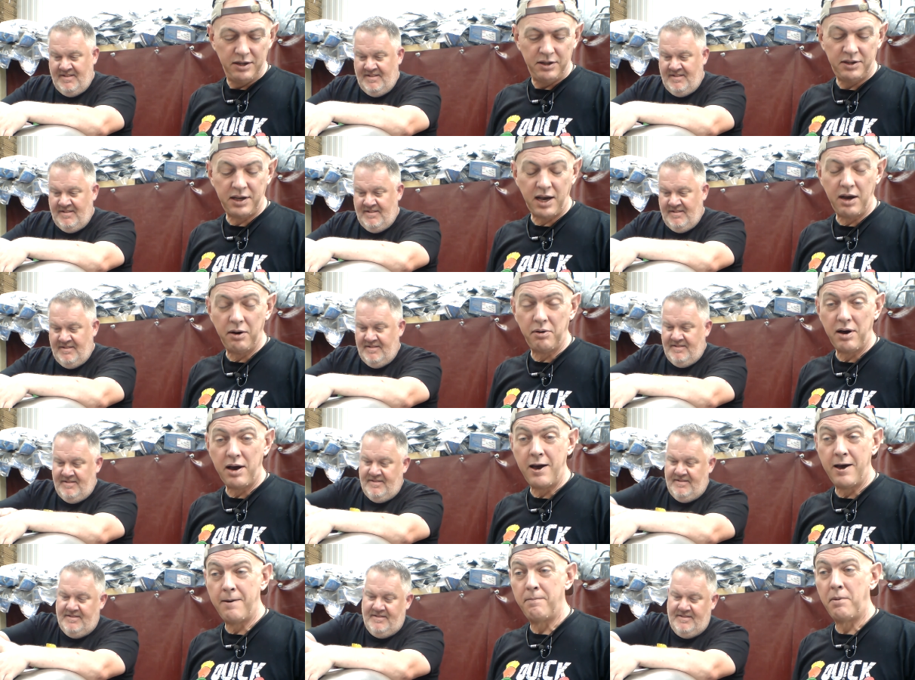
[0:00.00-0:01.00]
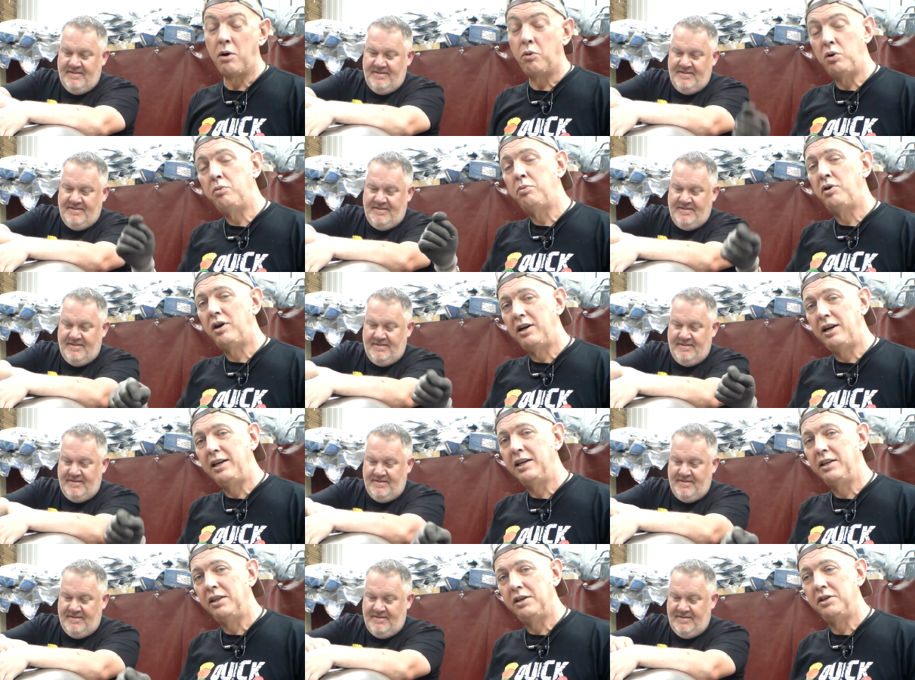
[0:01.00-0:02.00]
Speaker 1: so um, i will put a
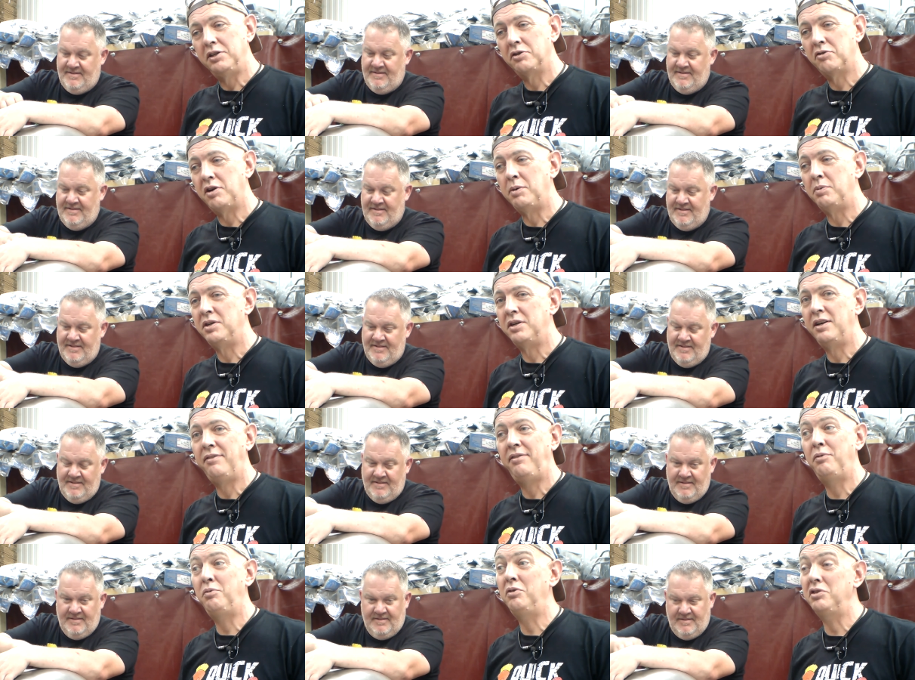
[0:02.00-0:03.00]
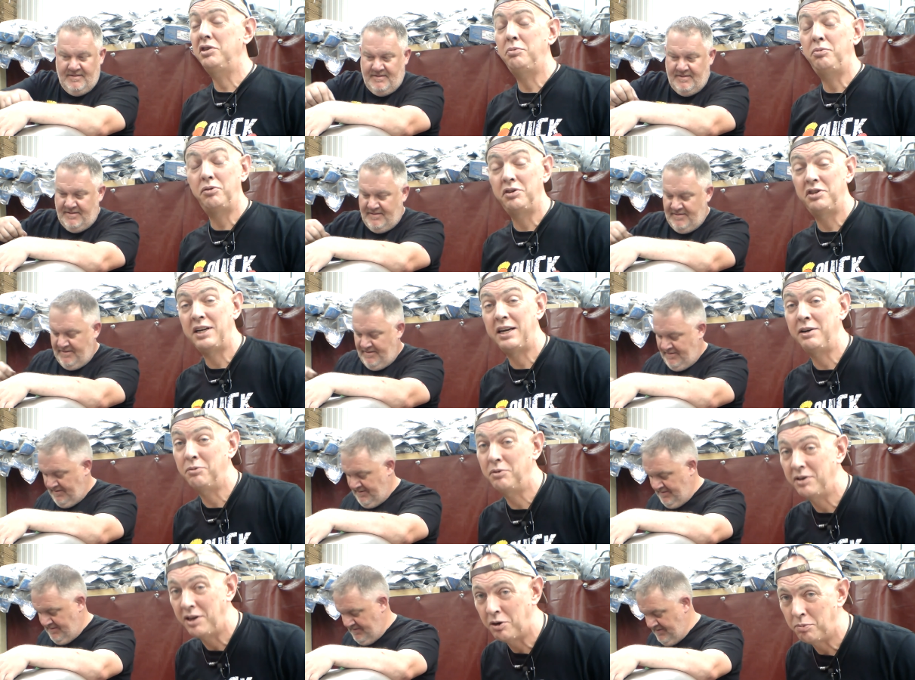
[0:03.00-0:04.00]
link in the description if you want to support the
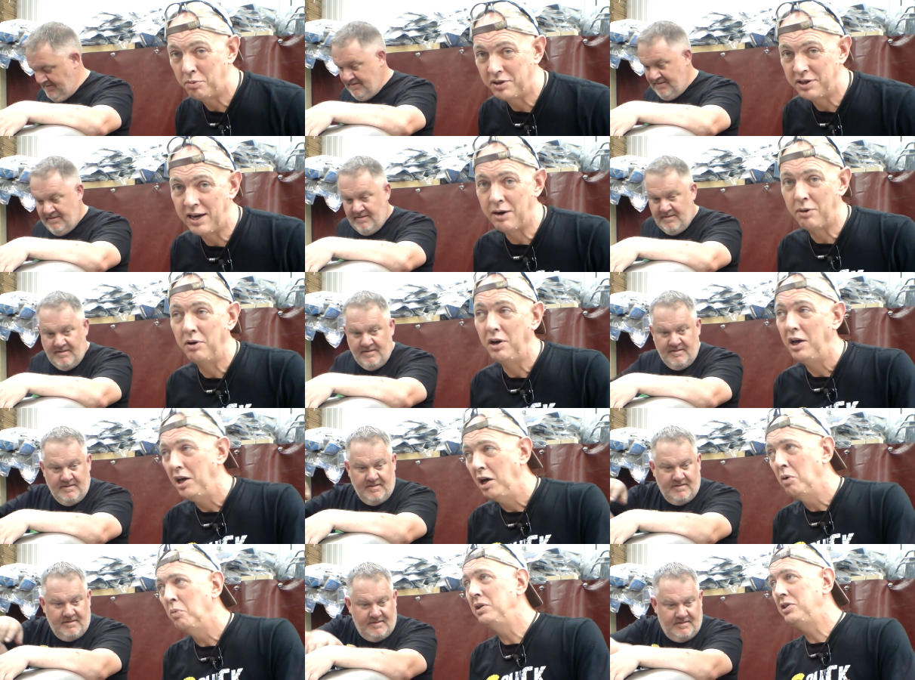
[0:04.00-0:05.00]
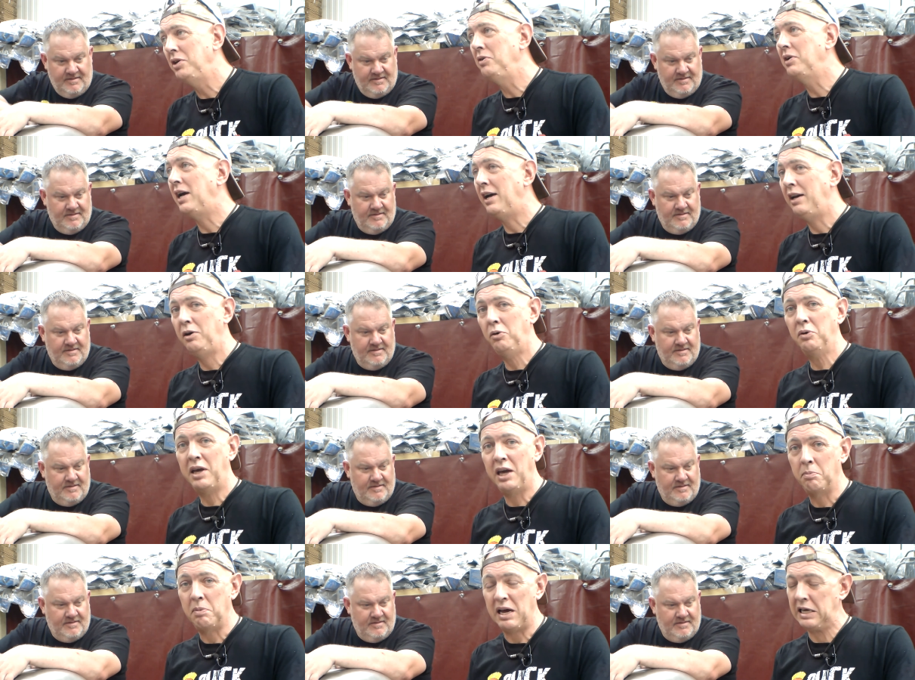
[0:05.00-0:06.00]
channel and help us out we do get a little
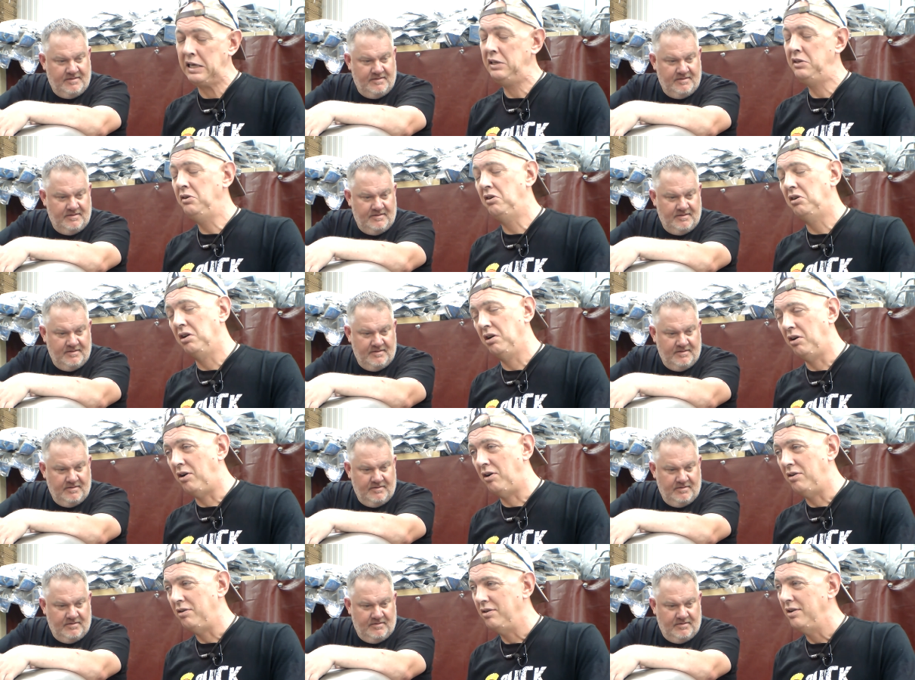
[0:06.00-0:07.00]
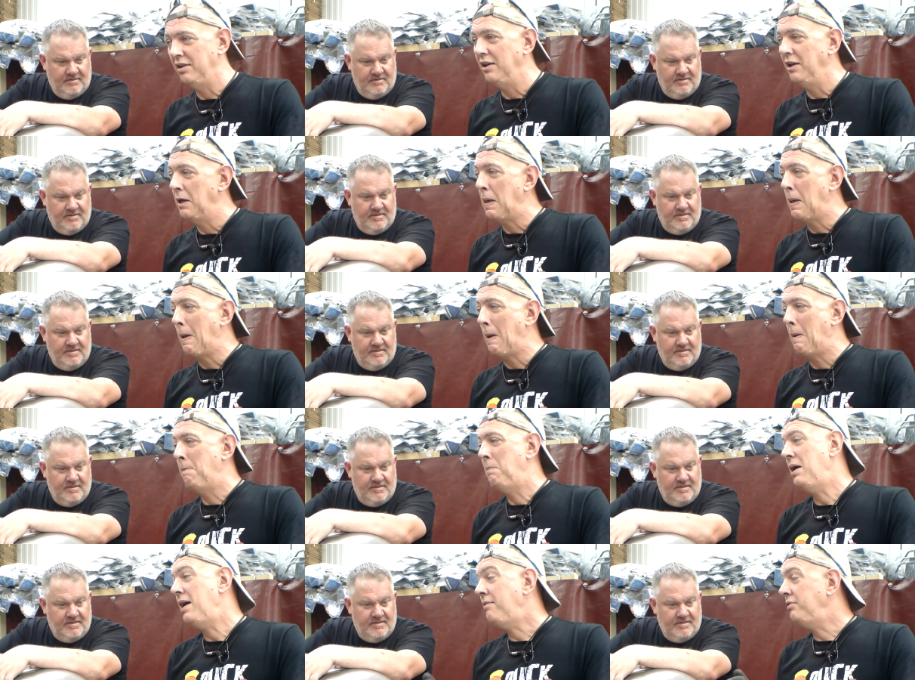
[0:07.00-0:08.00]
kickback. It's not a lot,
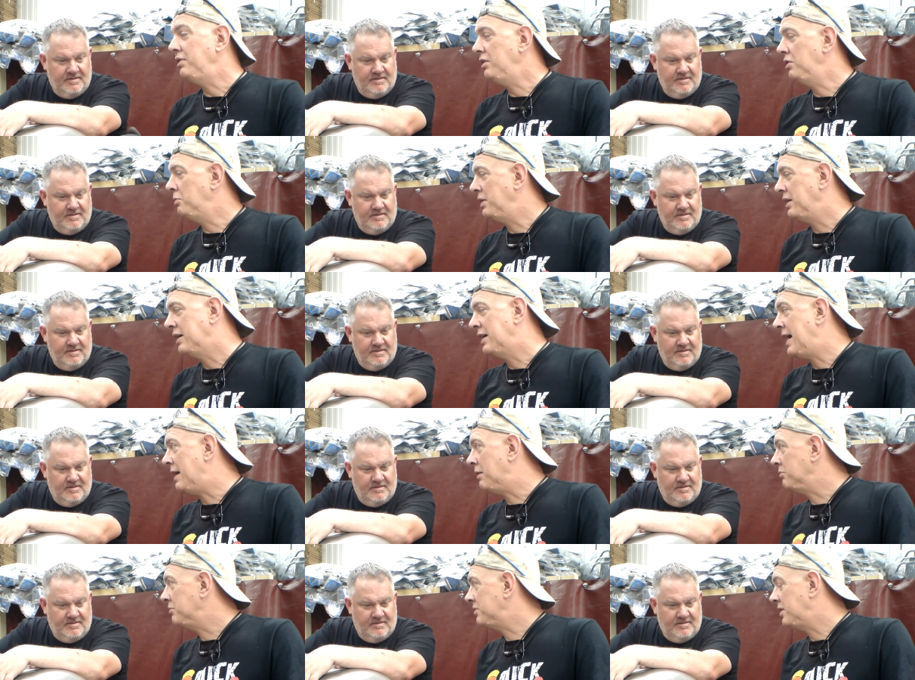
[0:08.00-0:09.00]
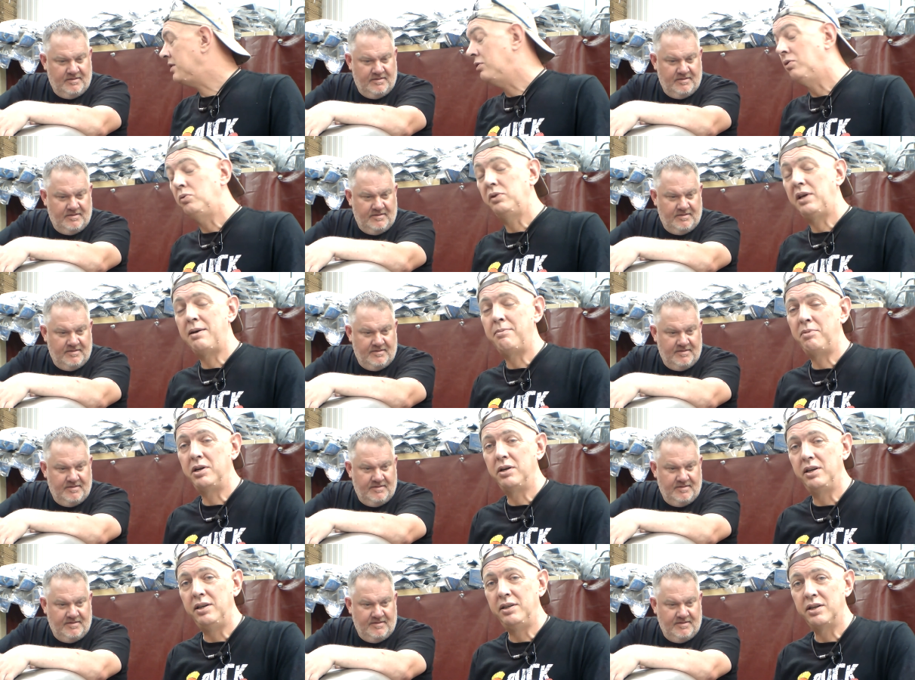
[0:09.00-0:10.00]
but every little bit counts, and all that
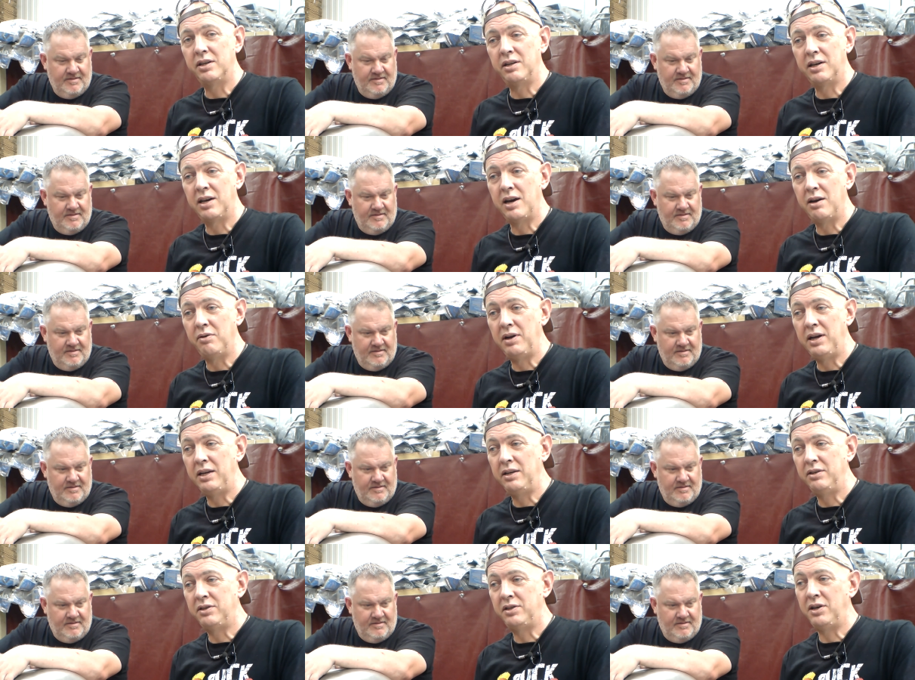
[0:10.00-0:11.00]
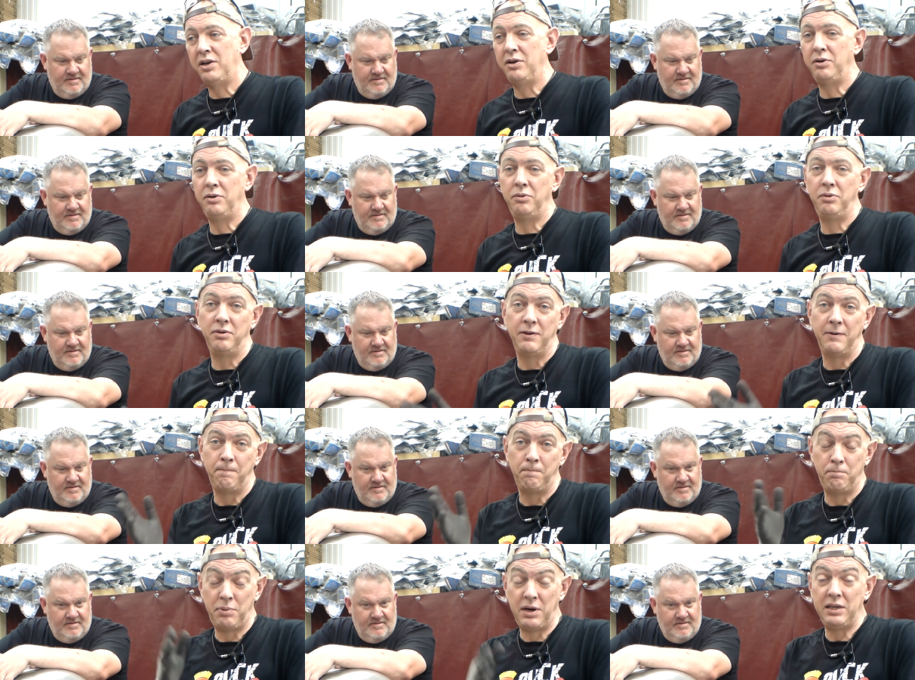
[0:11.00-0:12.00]
money is going to go into
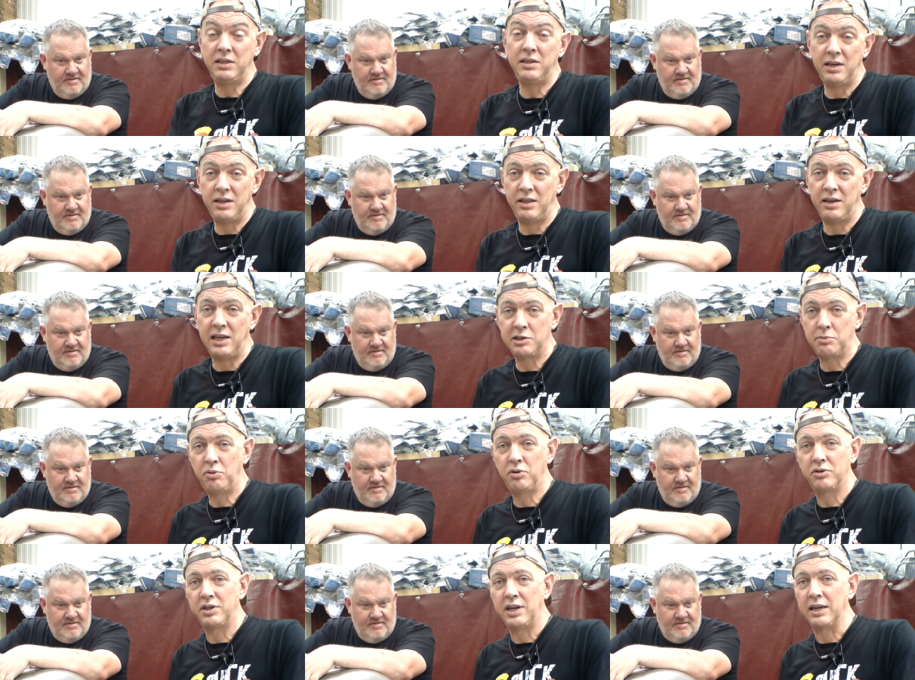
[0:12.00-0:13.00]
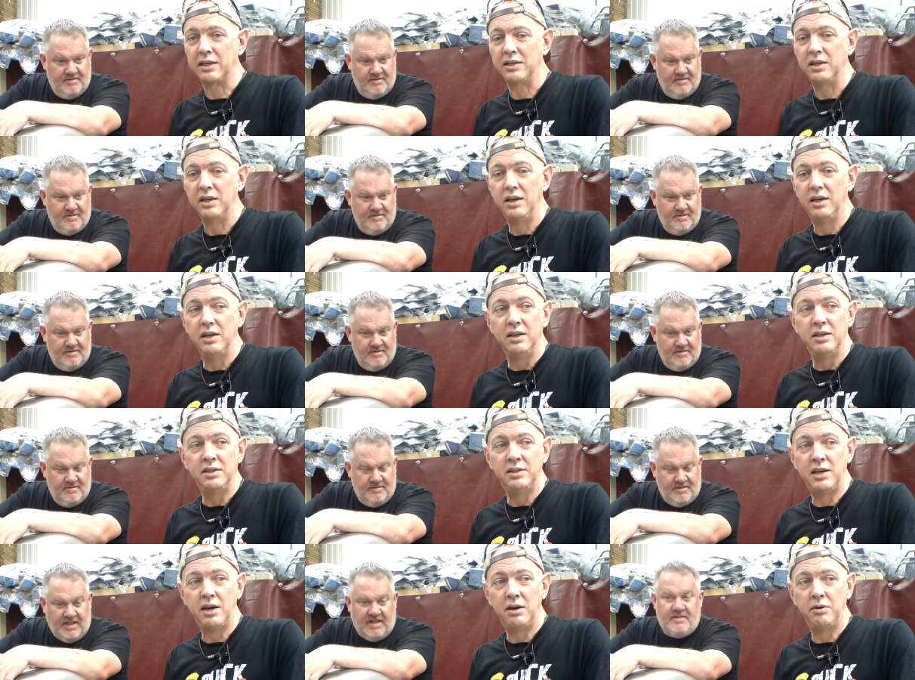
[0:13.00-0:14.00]
basically the next project.
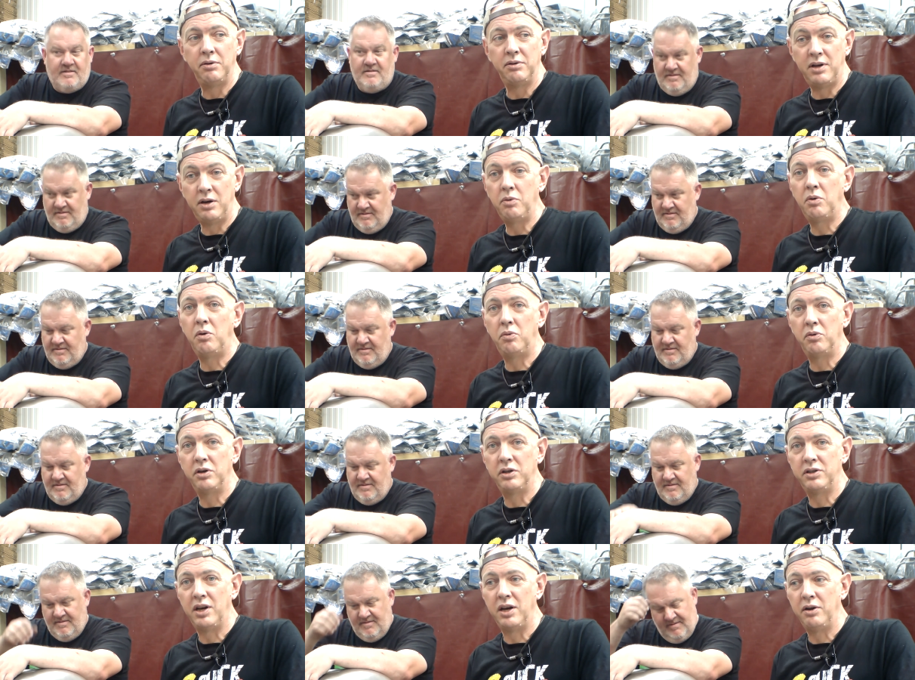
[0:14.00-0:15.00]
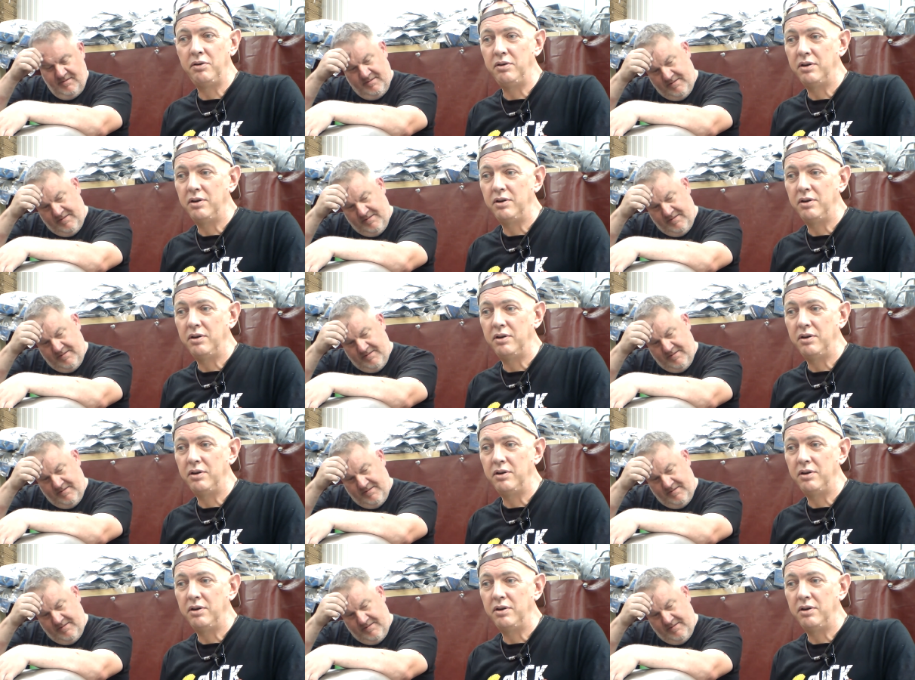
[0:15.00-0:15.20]
So yeah. know what I want to do.